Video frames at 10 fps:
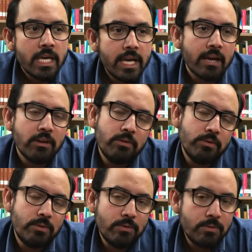Yeah,
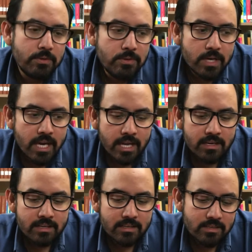you
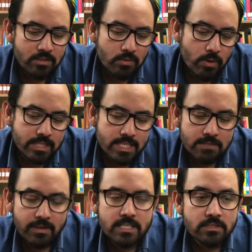can you
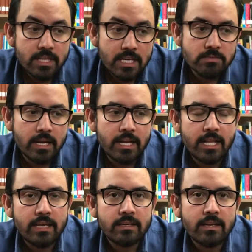identify. So that's why
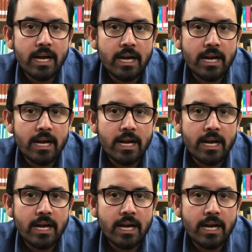that, like,